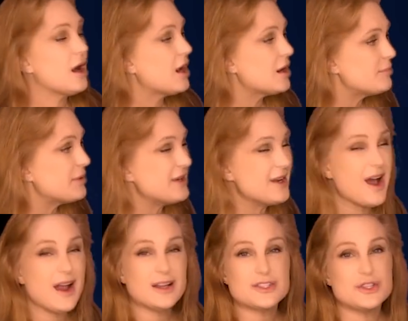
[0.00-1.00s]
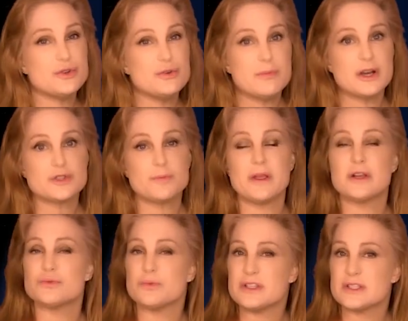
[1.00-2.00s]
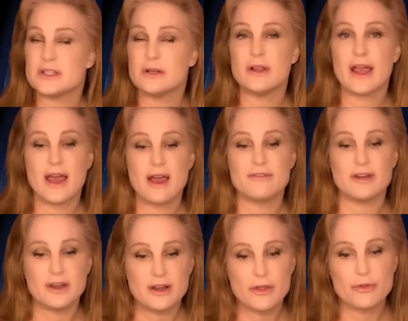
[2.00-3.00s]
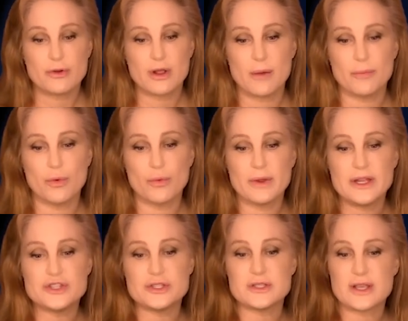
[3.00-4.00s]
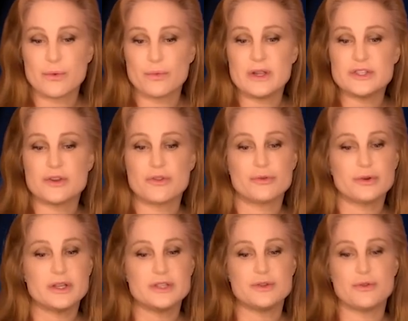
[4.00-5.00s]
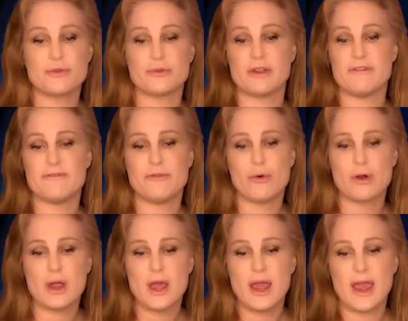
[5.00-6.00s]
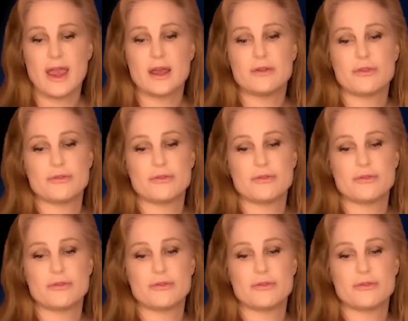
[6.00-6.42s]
but not too much because we still have another couple regions like region 3234 and